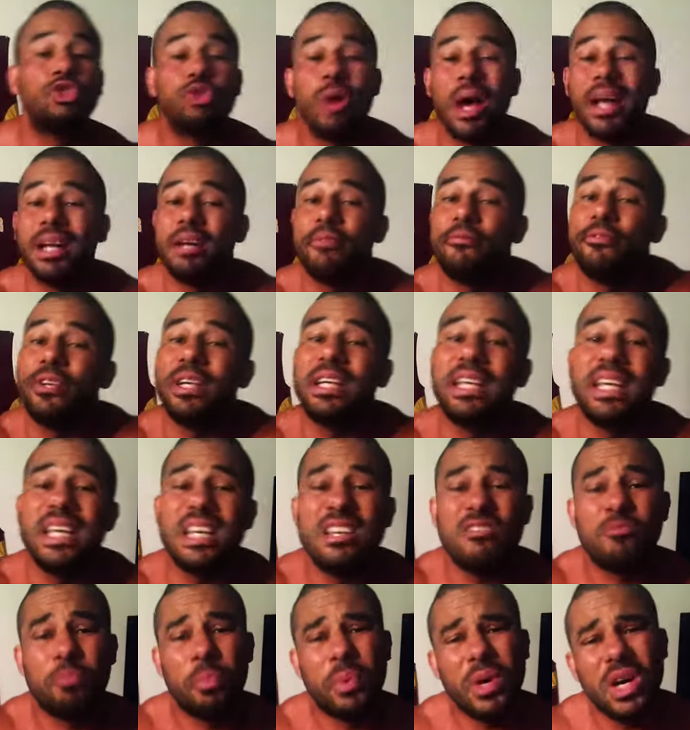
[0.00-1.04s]
Try to
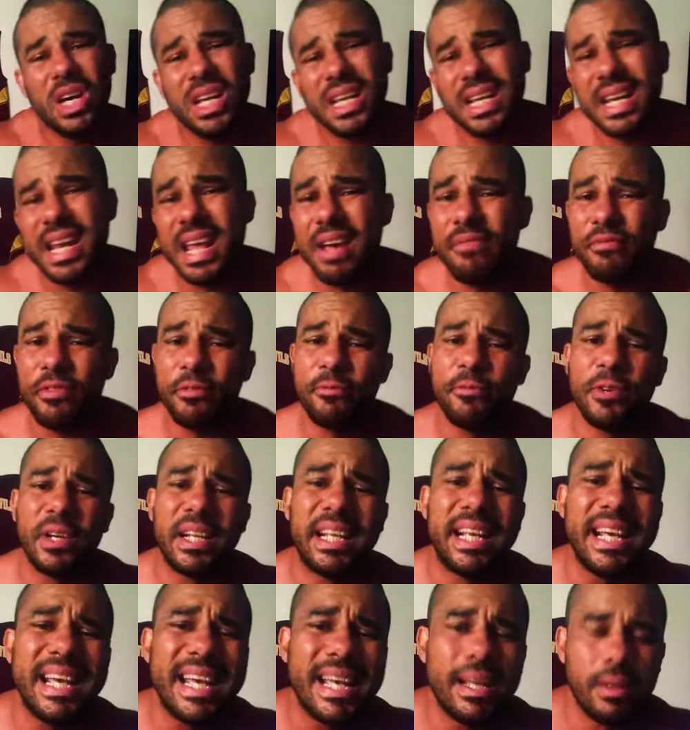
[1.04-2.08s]
forgive, but never
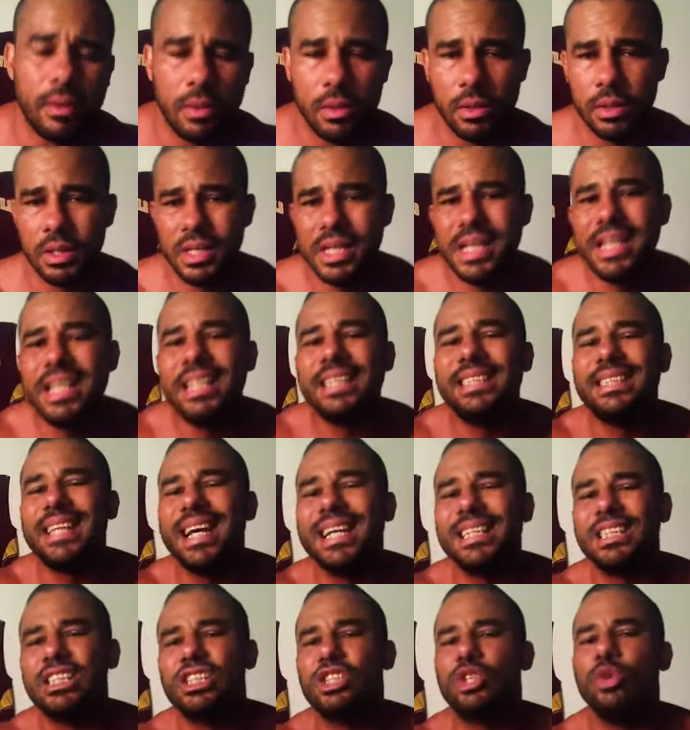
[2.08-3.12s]
forget.
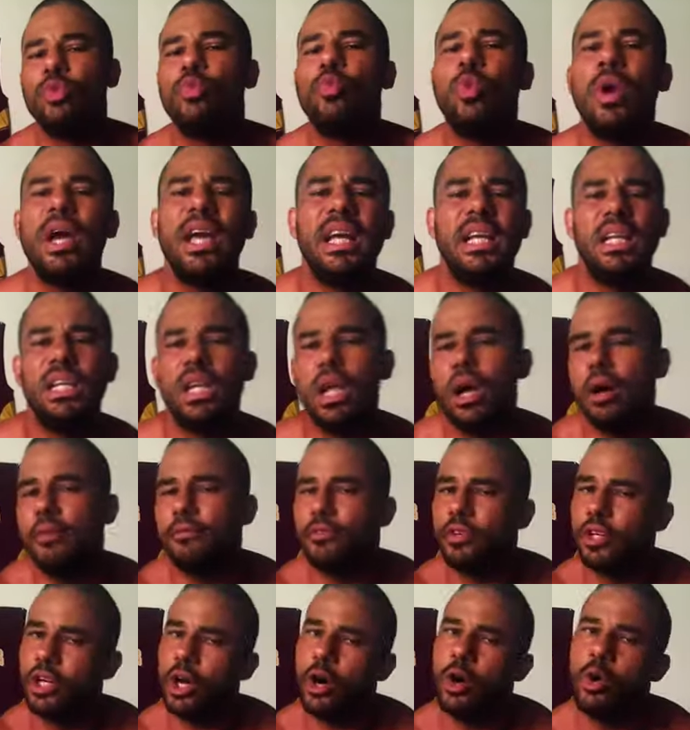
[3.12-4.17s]
That's the way love
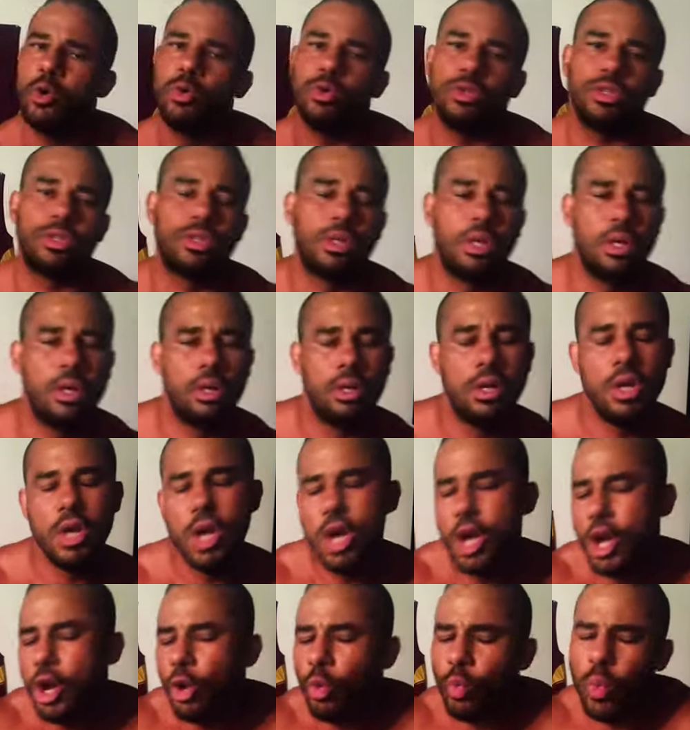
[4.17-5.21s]
goes.
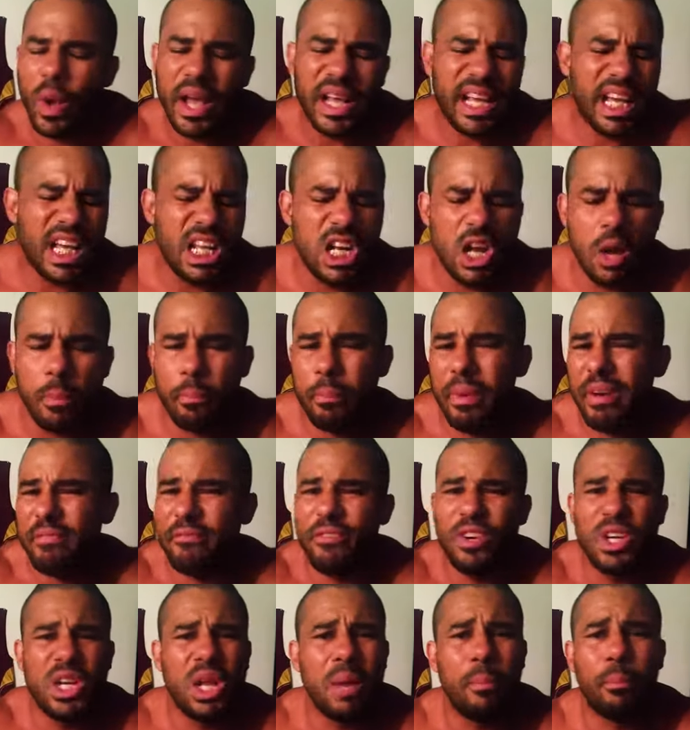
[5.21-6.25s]
Waking up
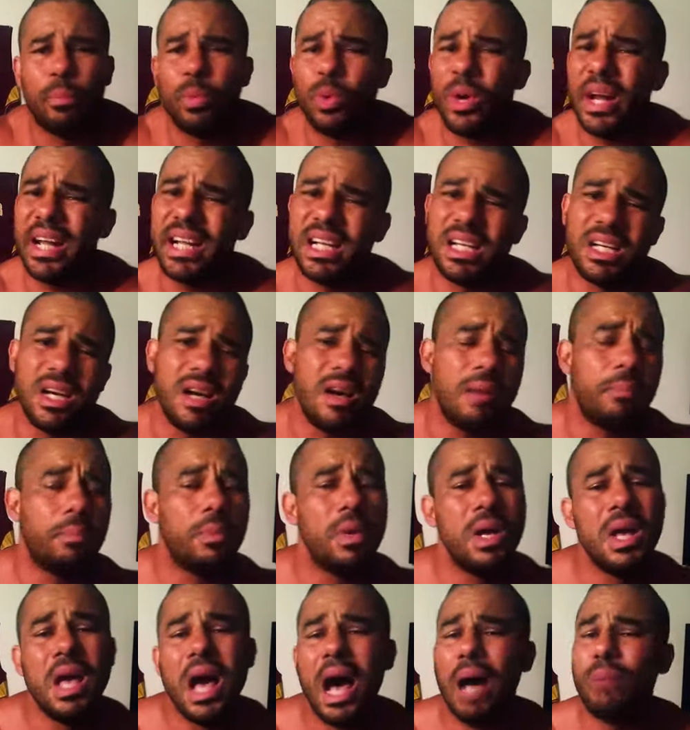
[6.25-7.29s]
after the breakup,
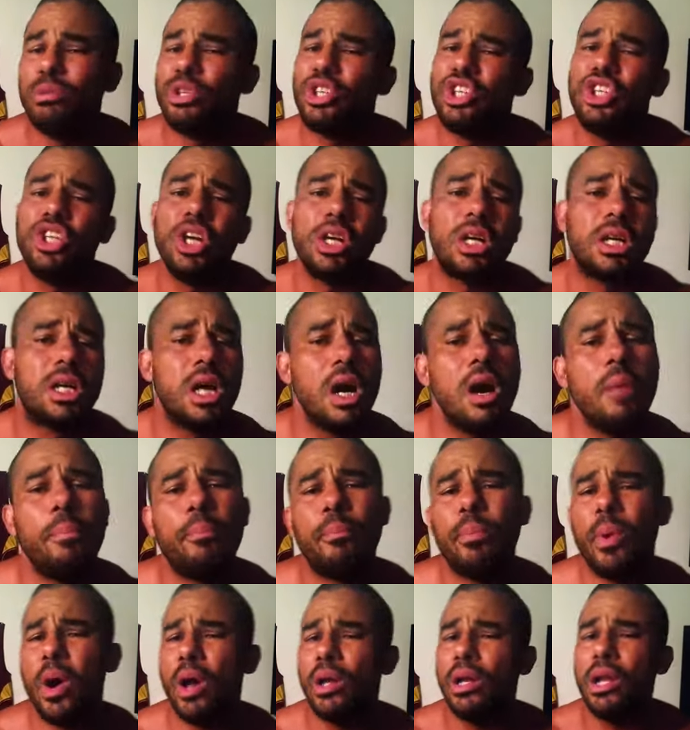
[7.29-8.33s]
I'm shook
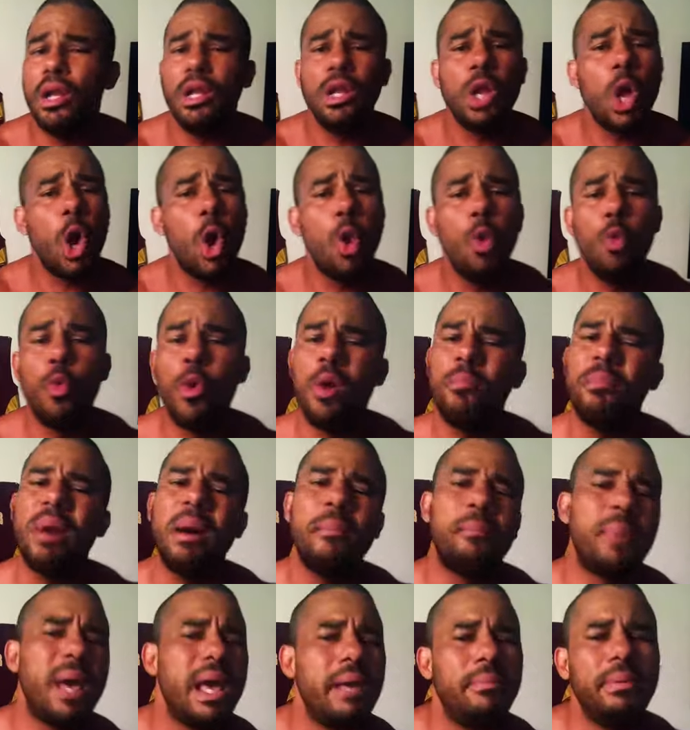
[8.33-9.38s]
up all alone where my
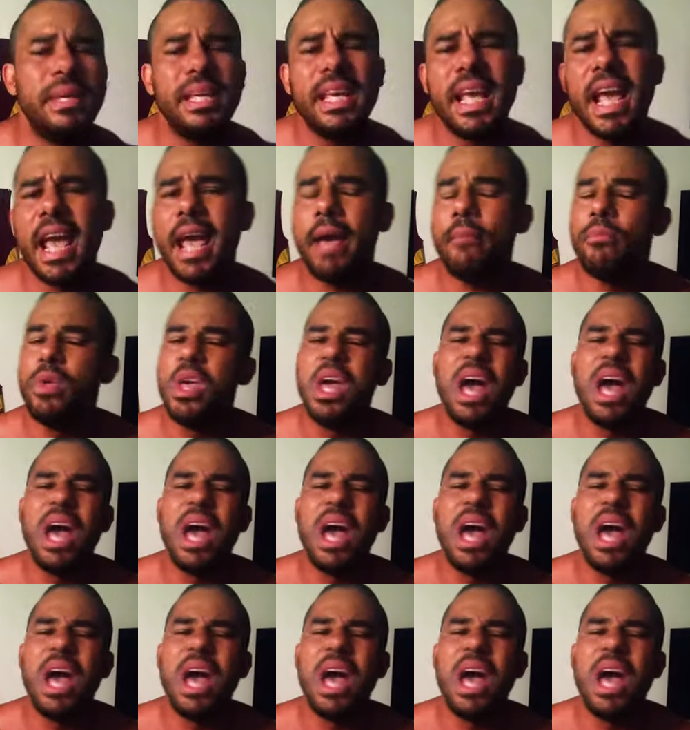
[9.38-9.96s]
baby at.